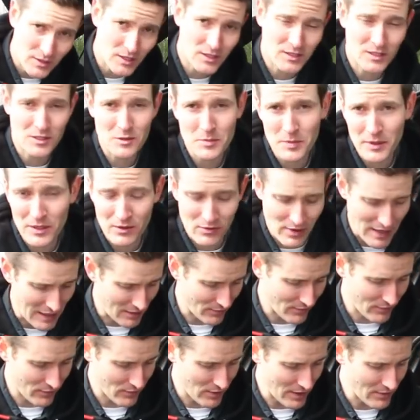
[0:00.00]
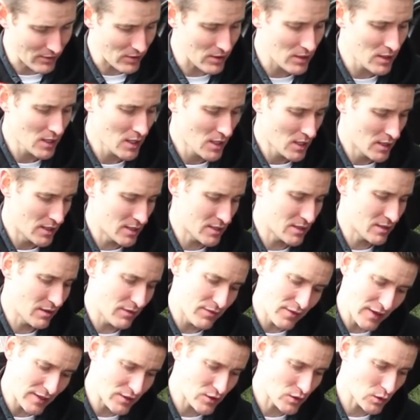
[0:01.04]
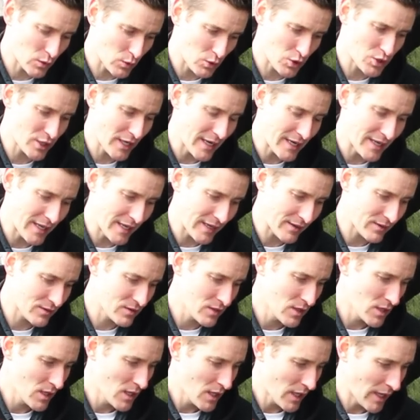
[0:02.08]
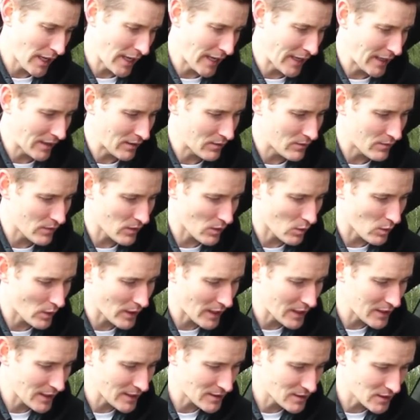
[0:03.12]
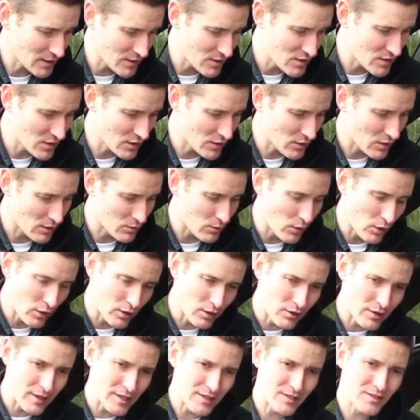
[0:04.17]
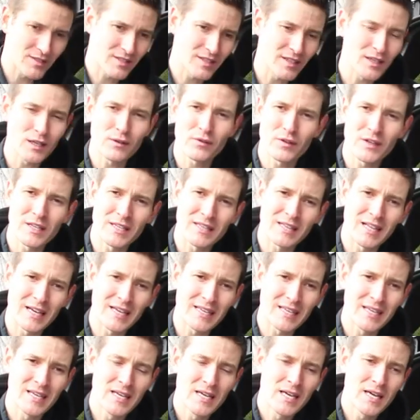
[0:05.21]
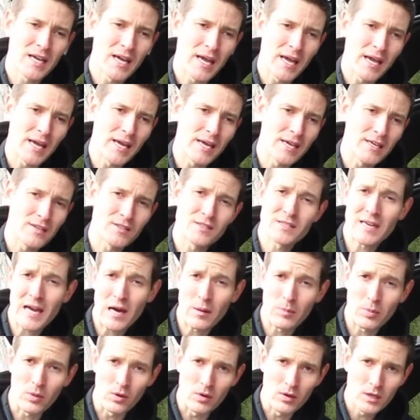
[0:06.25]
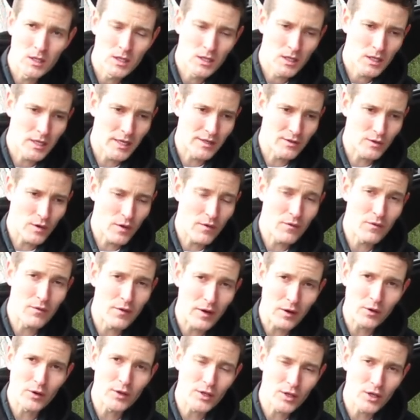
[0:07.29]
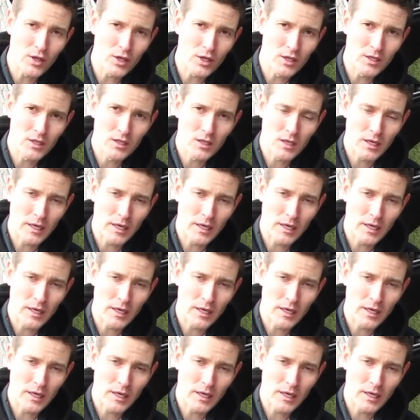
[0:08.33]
this, it's been around forever. This is the Festool ShineX, and what I like to consider a rotary is, think of it like a scalpel. It's very good